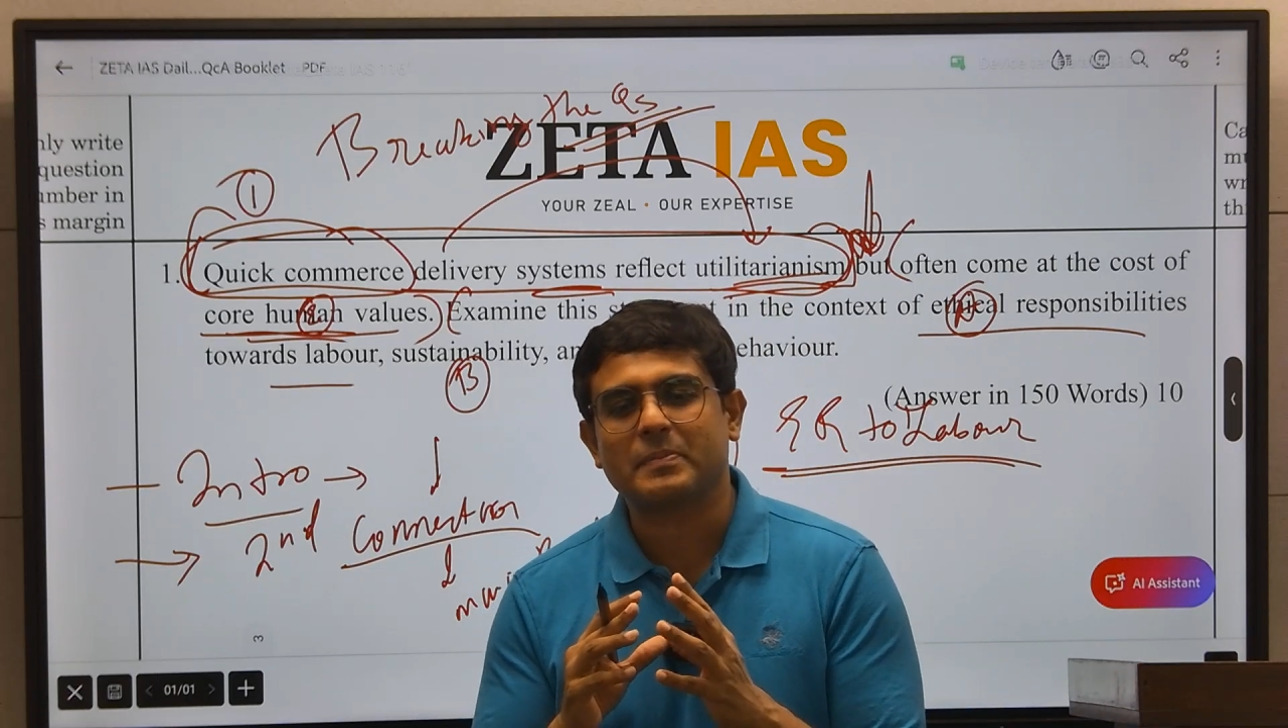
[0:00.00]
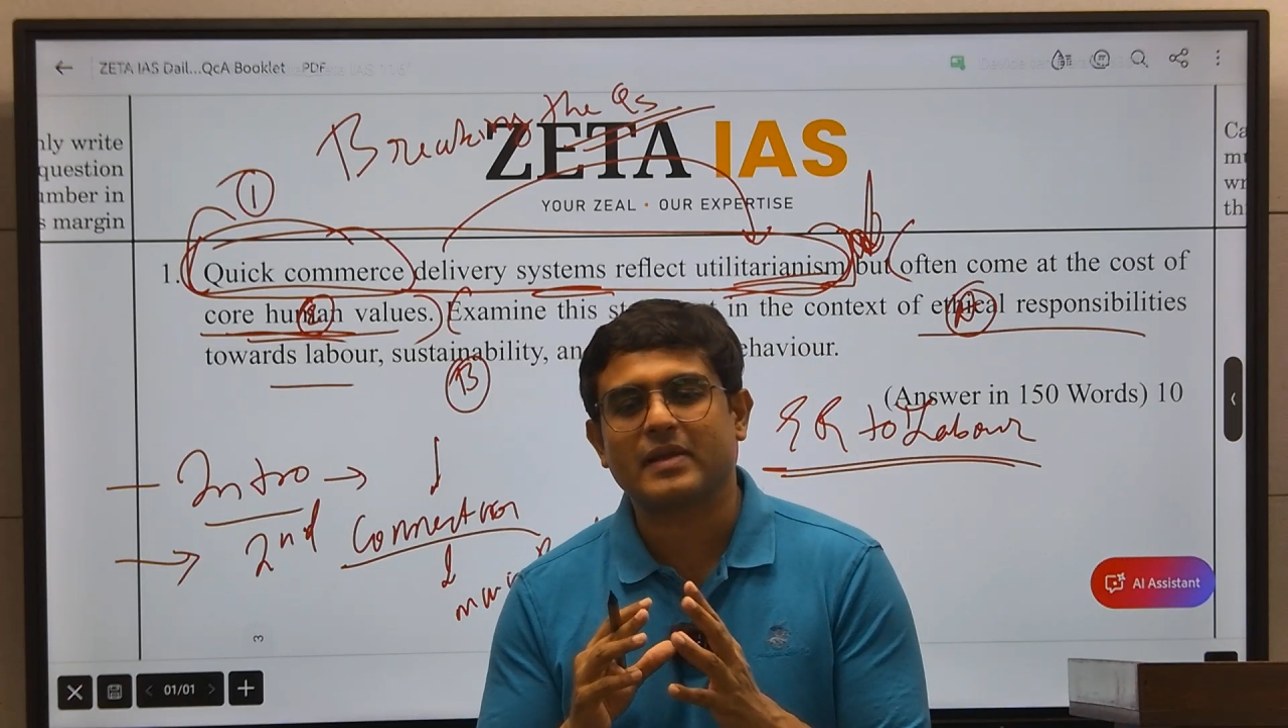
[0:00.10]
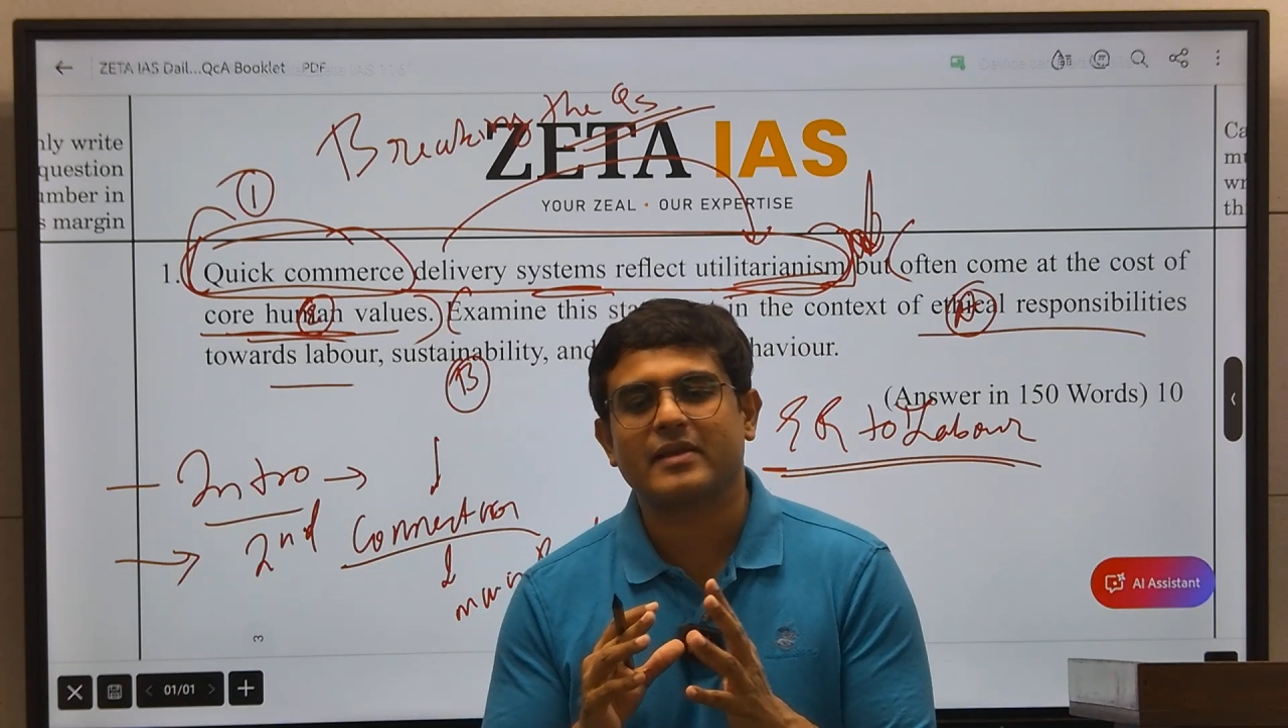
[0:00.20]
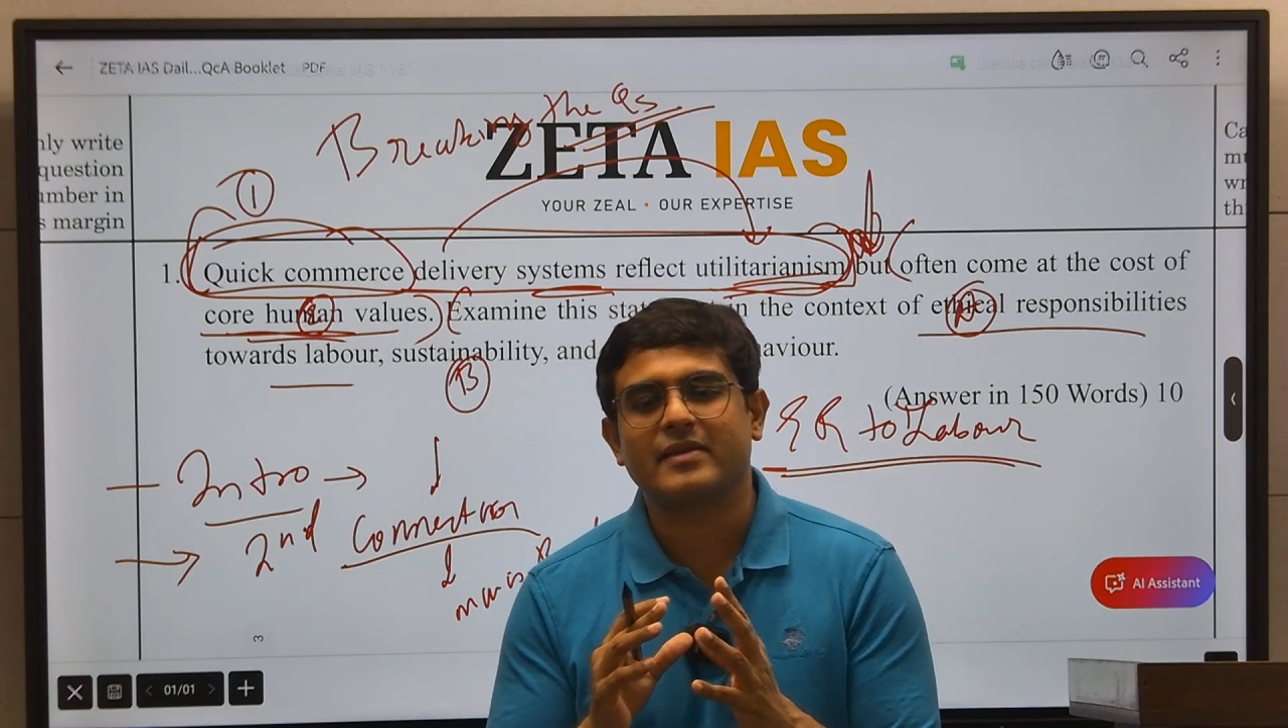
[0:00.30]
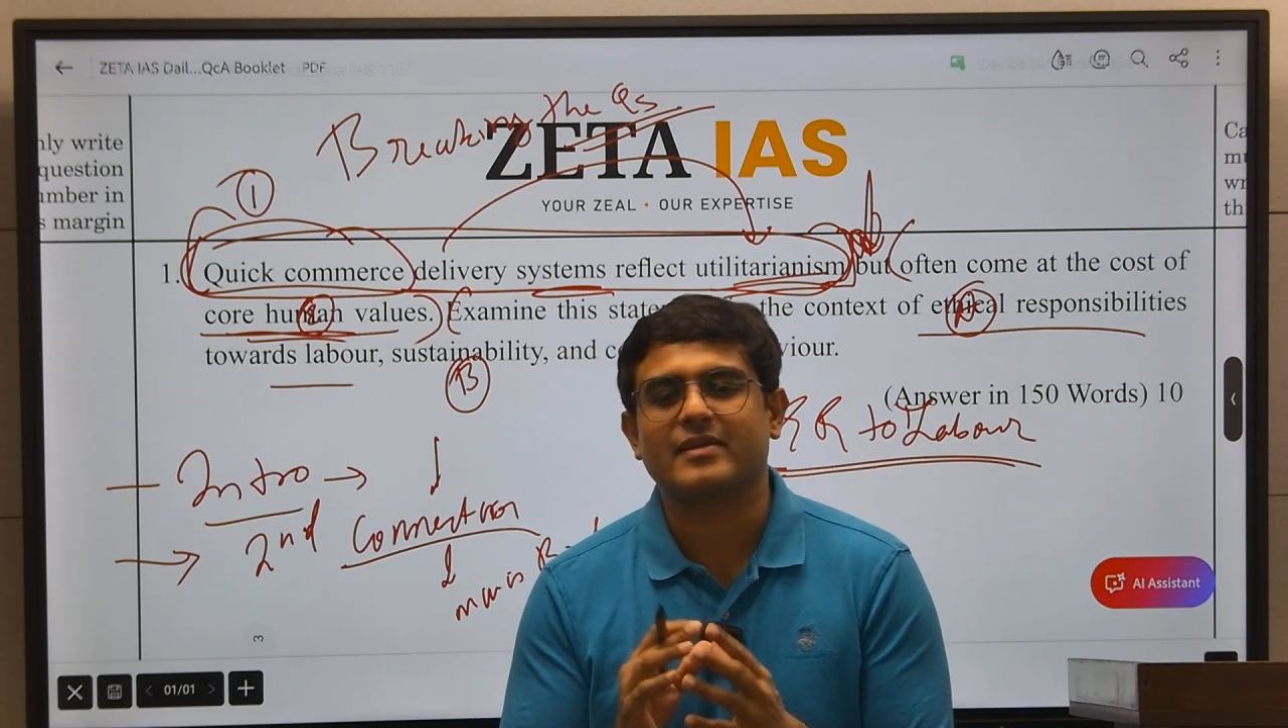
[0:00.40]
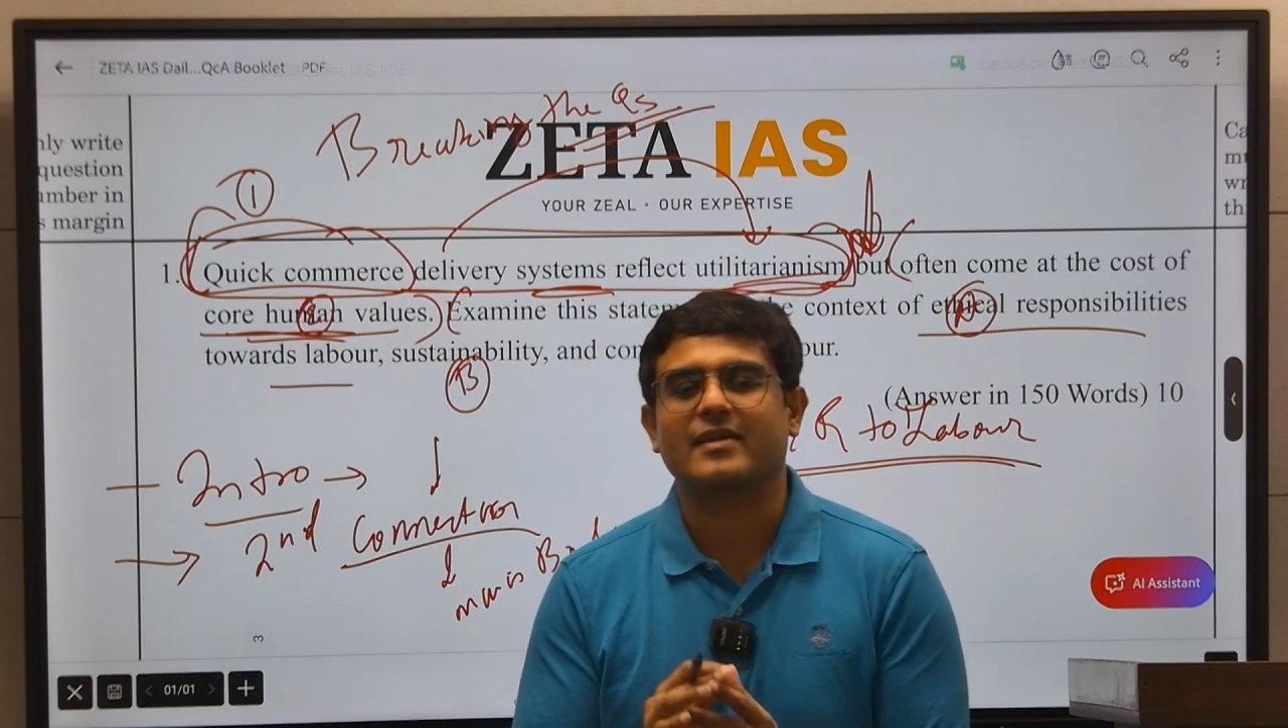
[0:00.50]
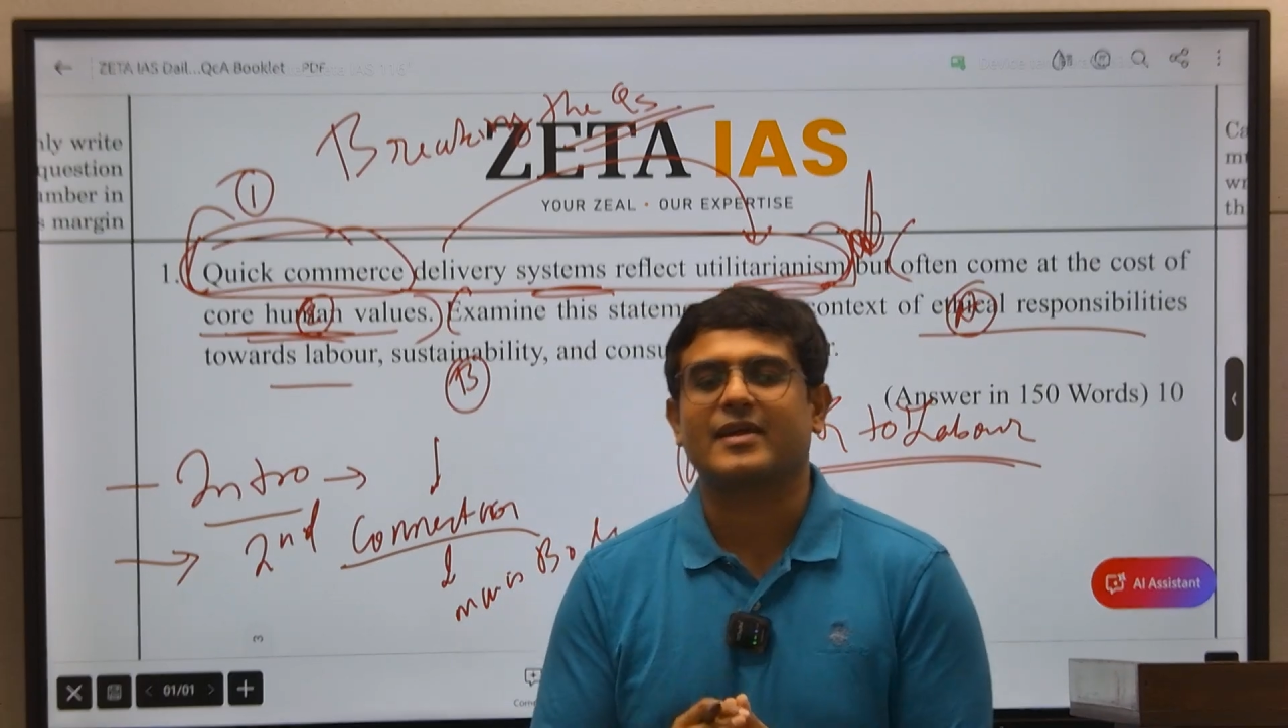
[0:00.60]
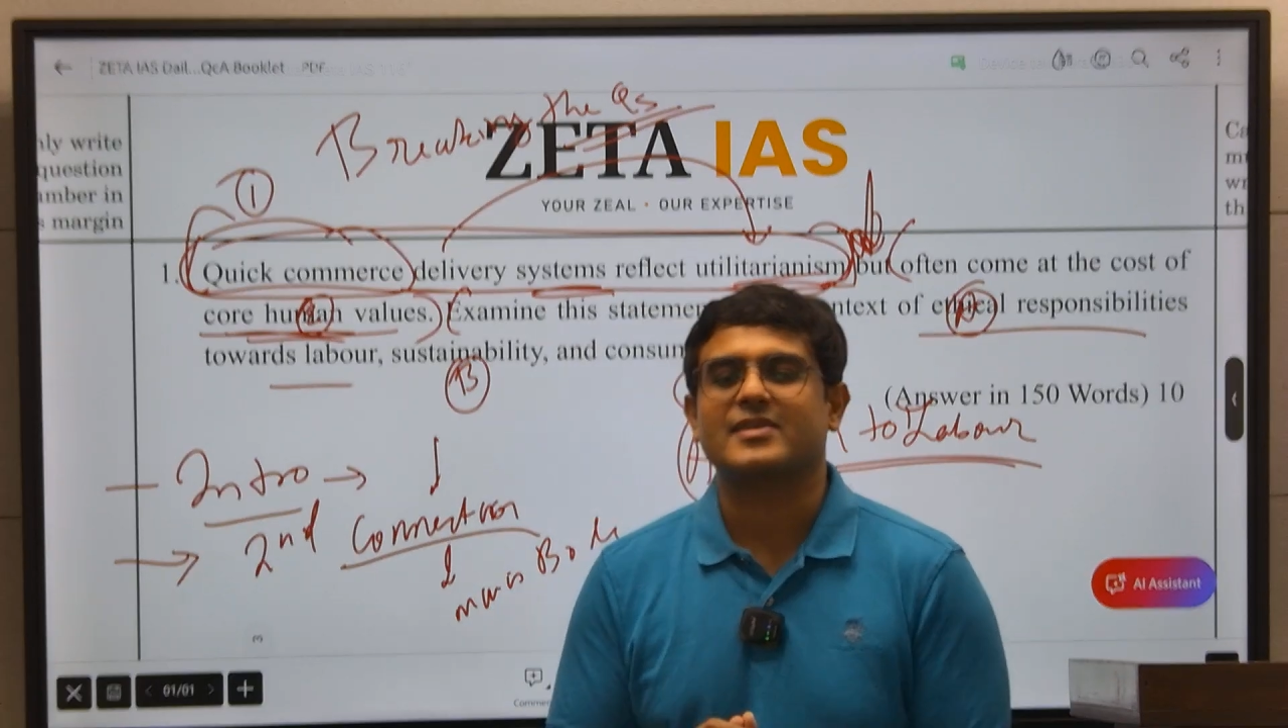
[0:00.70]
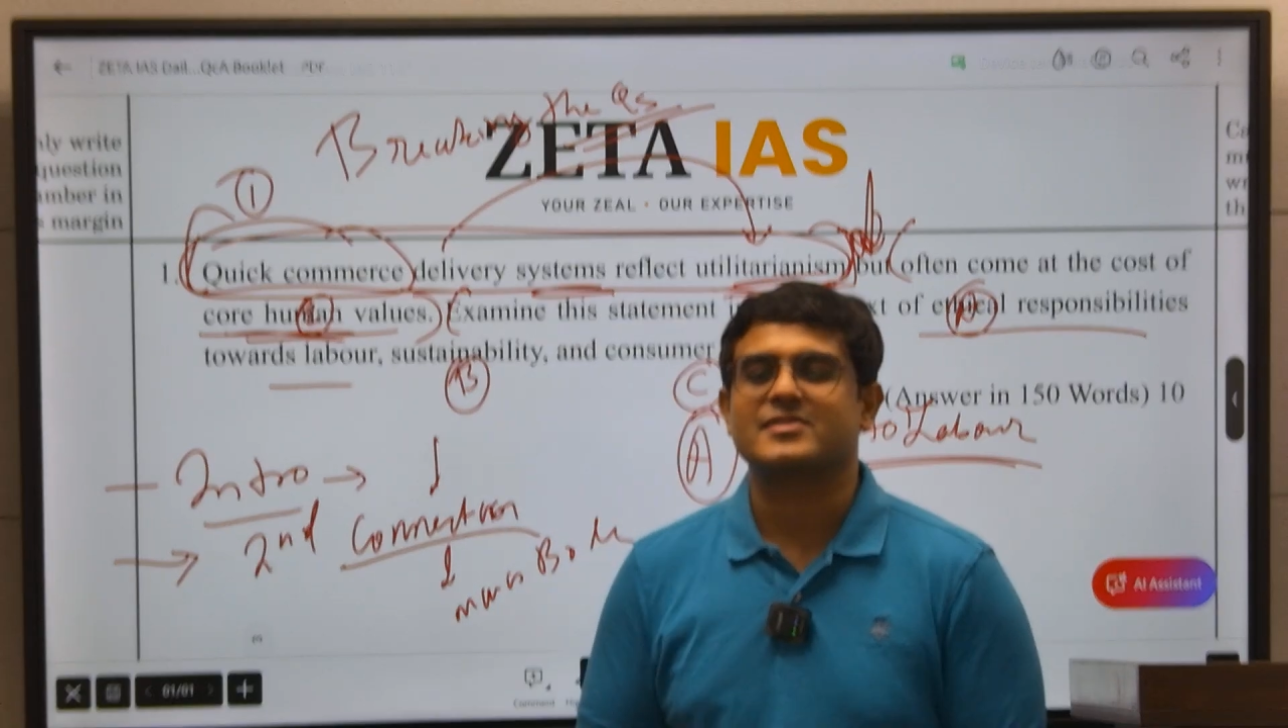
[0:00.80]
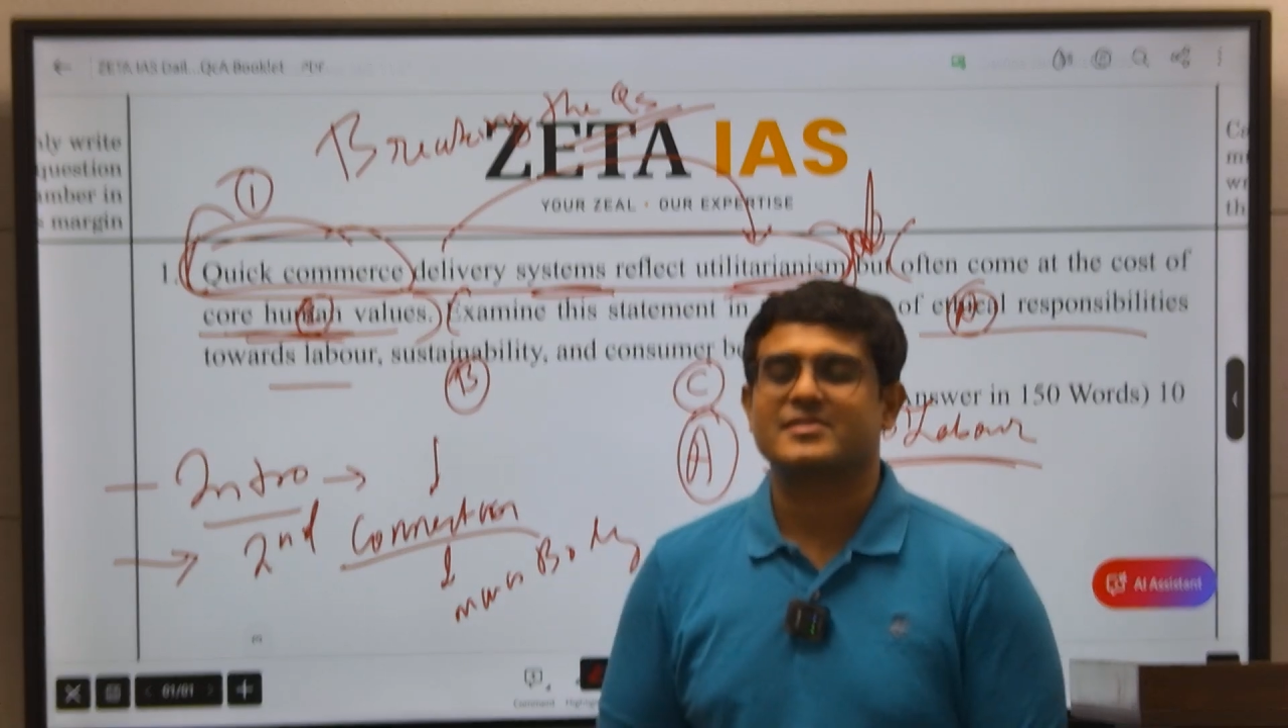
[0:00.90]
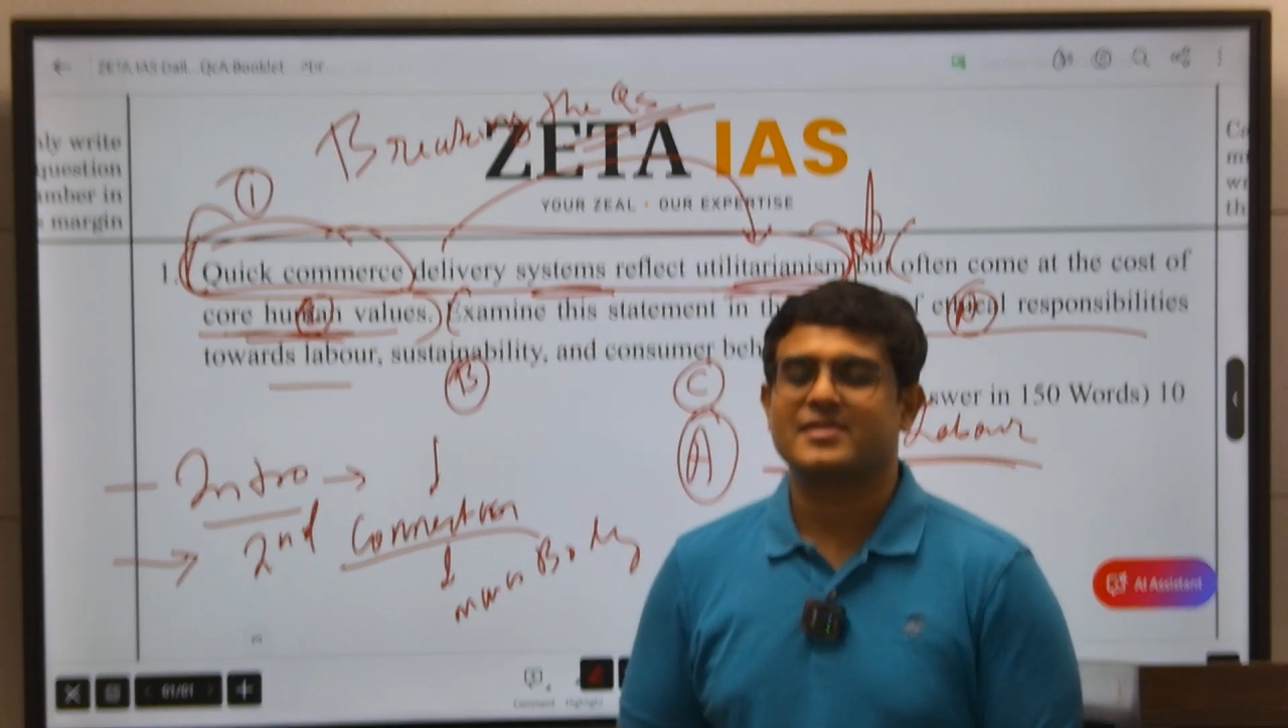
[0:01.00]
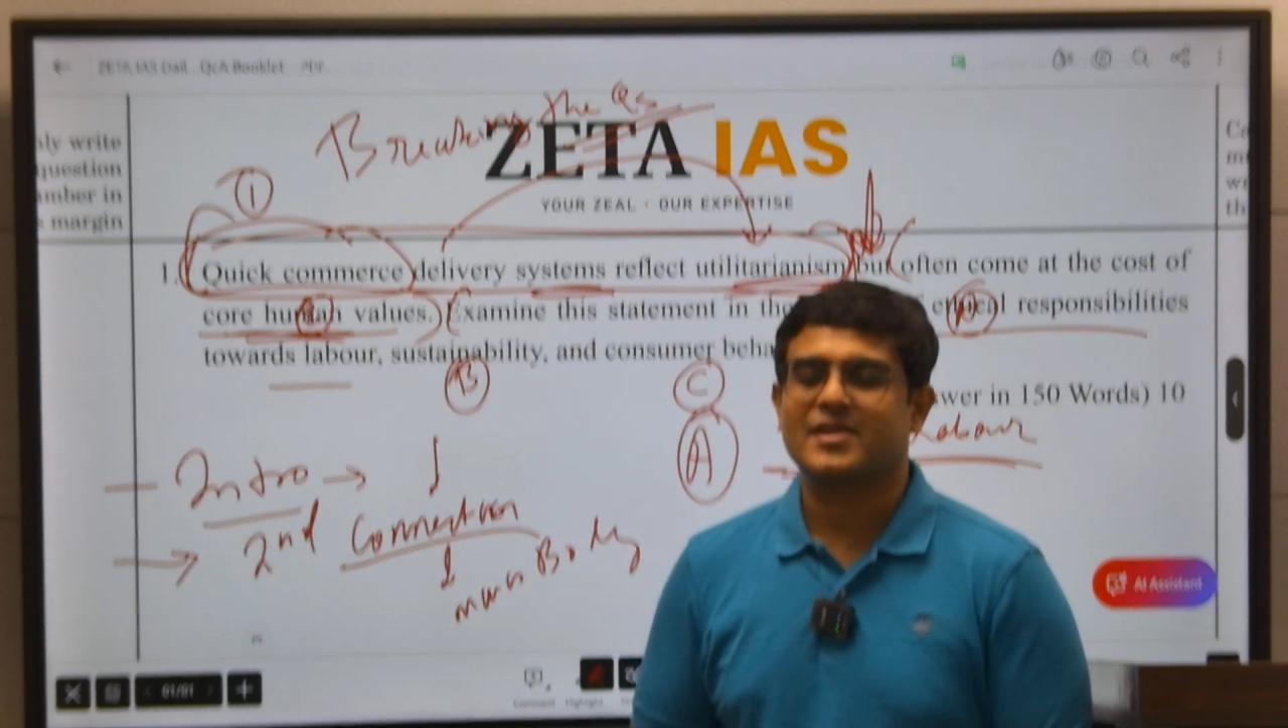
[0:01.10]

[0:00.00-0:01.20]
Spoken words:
interaction.